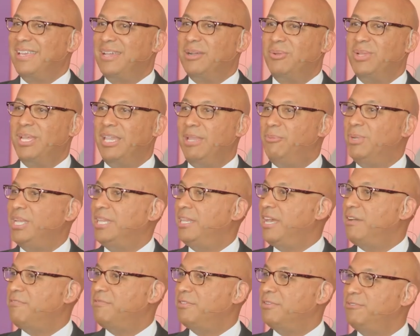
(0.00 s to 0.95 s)
We, we
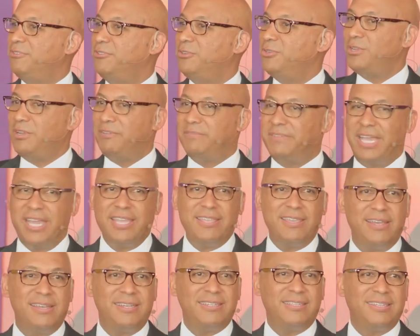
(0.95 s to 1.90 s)
love the food of
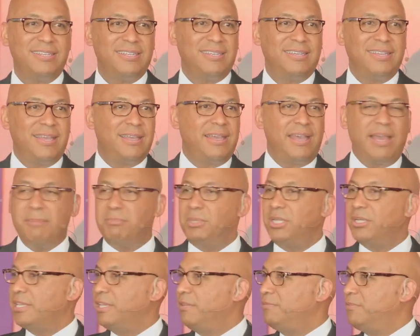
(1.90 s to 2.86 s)
Kenya. I'm
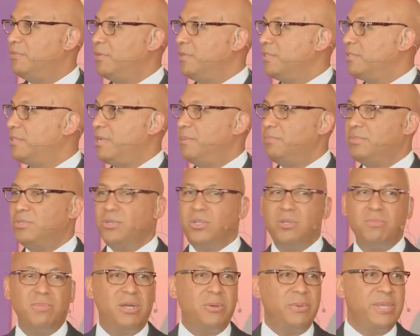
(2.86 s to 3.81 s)
looking for some
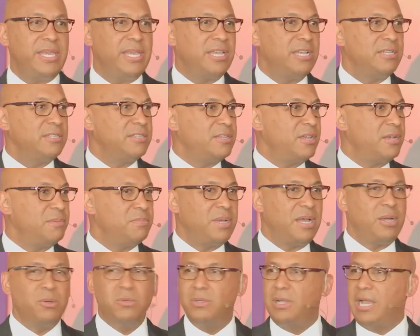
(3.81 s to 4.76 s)
sukuma wiki and some uh,
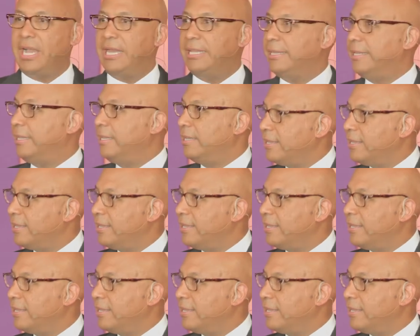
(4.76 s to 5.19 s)
ugali.